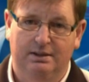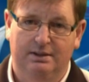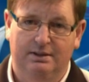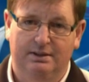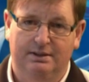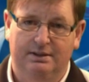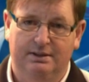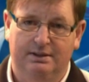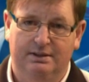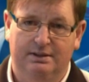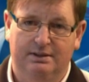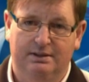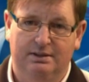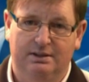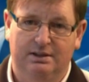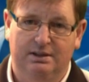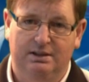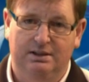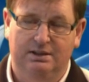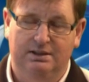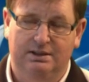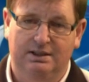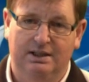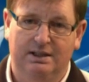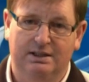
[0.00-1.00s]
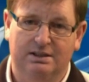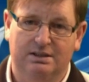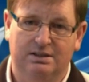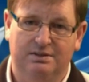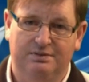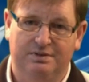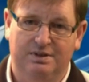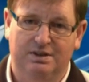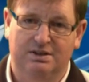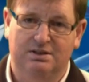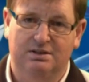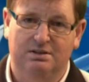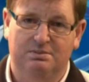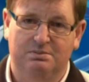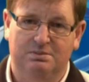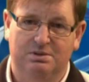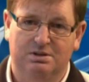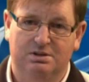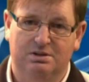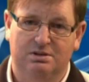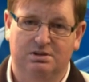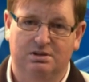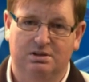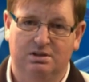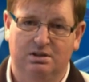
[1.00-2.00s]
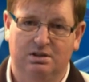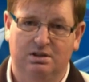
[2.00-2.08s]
He attacked the victims.